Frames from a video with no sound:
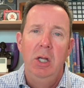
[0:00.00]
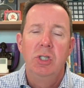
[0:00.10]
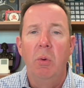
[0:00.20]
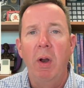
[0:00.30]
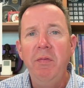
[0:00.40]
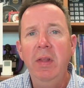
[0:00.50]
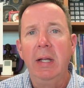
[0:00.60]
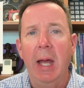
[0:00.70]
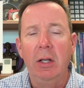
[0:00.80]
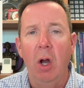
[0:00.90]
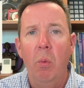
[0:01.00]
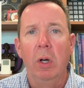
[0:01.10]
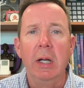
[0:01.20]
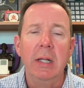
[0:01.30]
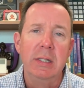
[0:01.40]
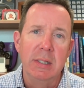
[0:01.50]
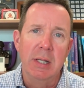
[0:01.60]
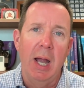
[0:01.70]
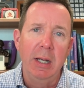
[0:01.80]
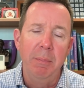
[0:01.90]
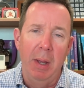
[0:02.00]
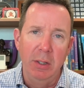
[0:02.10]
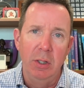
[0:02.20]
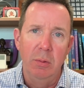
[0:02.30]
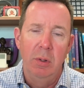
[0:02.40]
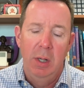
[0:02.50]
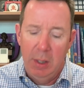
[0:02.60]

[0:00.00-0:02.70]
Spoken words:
So right from the get-go, we're going to design a menu